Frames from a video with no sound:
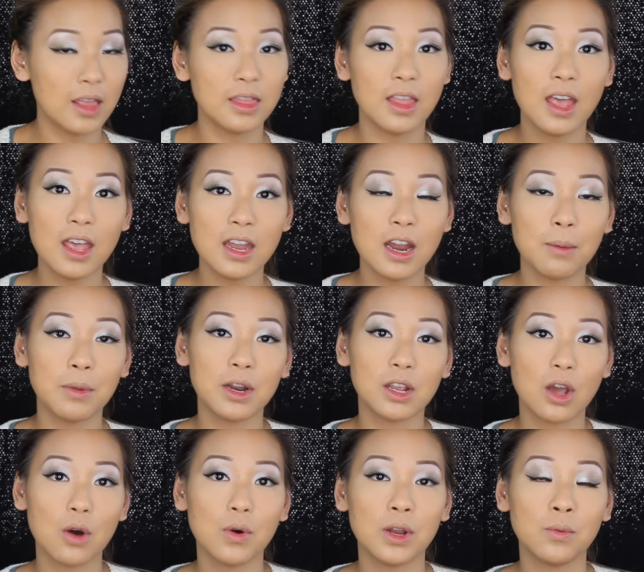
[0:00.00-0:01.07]
And then I'm gonna
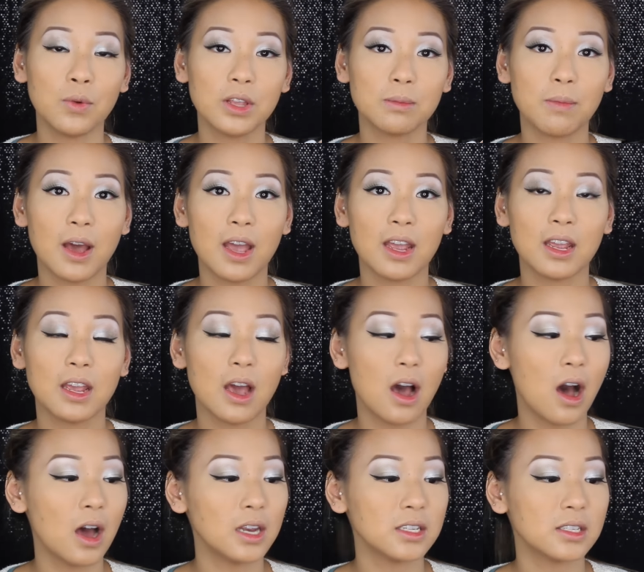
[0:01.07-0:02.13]
go in with my
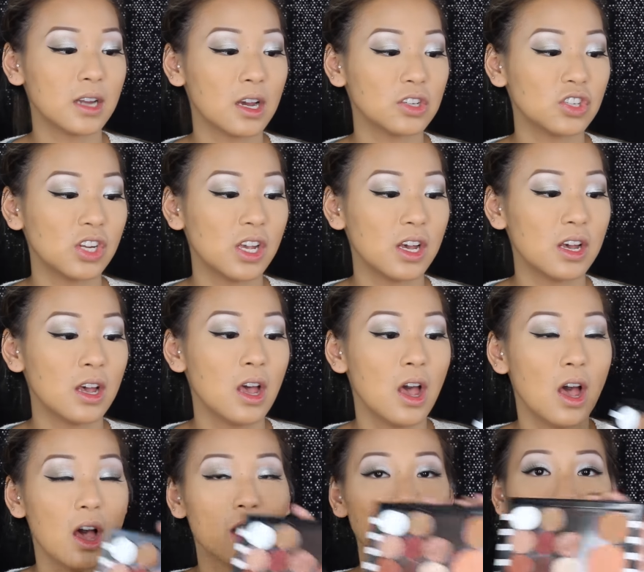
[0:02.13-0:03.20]
Anastasia
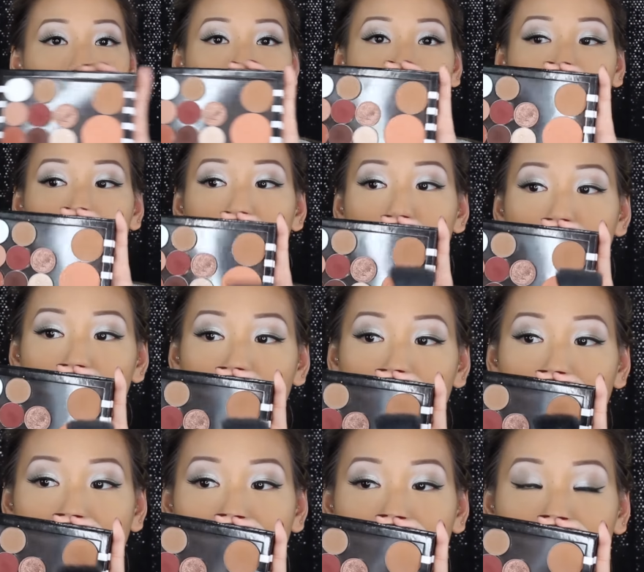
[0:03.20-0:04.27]
contour
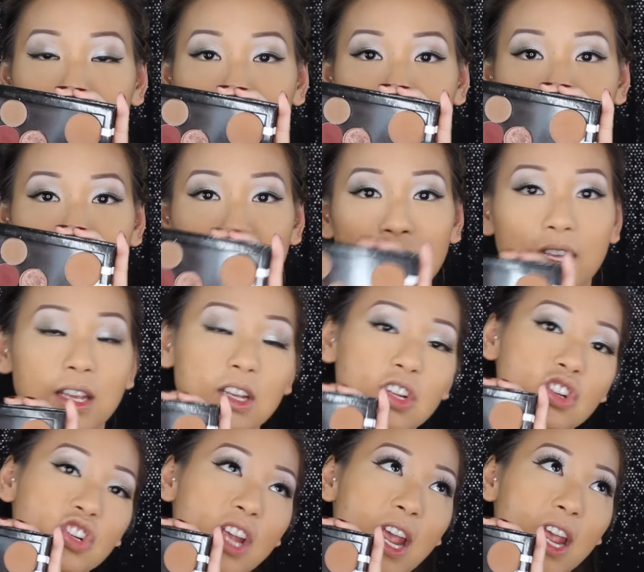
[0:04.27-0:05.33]
powder in the
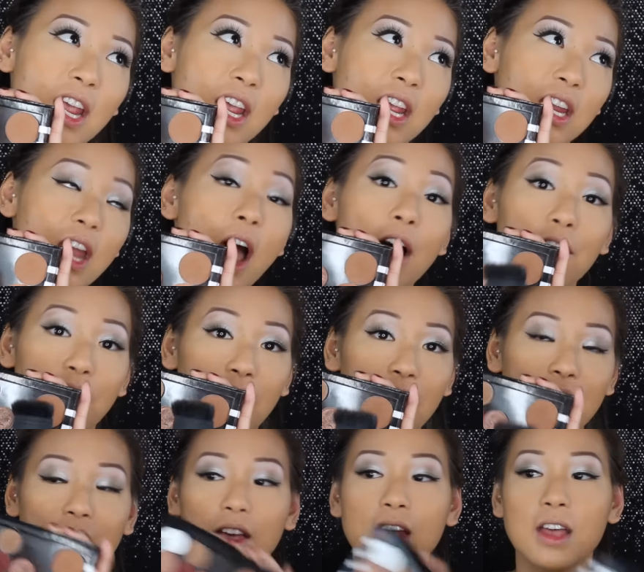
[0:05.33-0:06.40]
shade
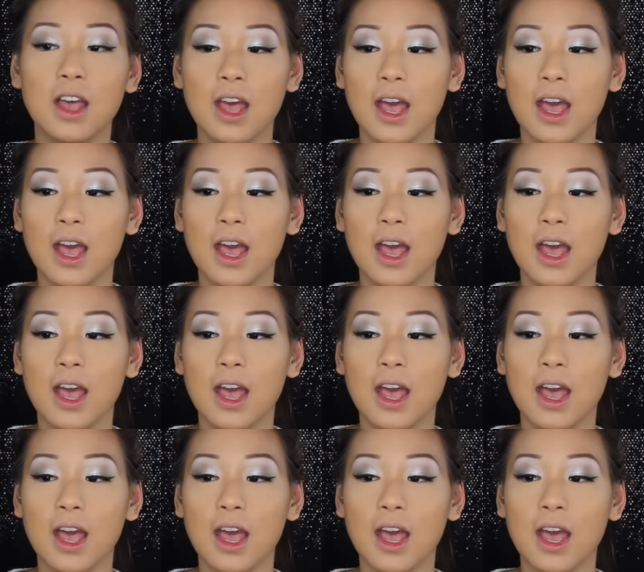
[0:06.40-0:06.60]
Havana